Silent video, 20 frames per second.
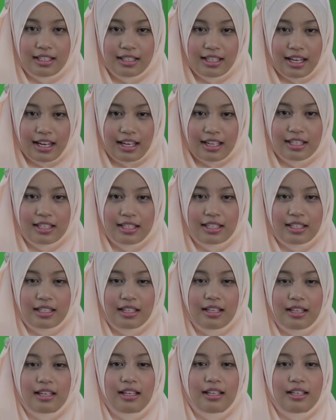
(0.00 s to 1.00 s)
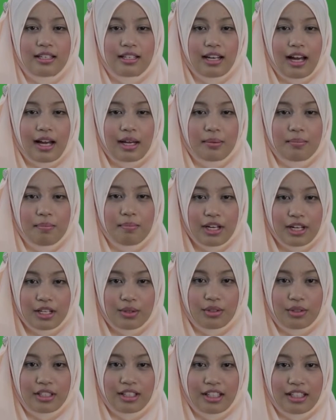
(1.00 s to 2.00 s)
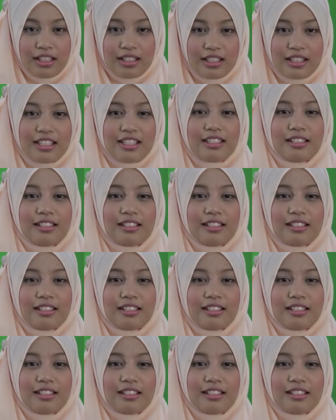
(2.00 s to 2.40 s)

Days: 9 per unit.